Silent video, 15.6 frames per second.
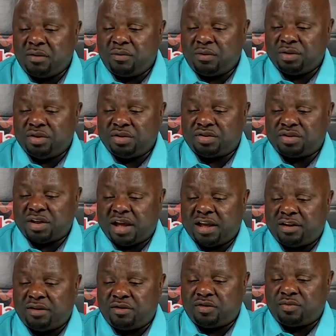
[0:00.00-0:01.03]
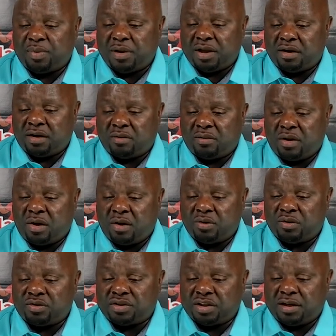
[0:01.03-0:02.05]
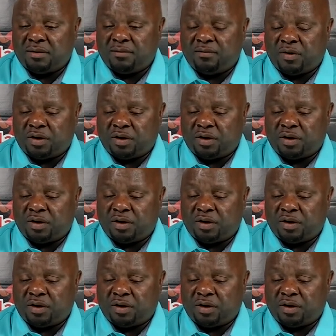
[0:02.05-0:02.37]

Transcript: would you say you spend on wholesaling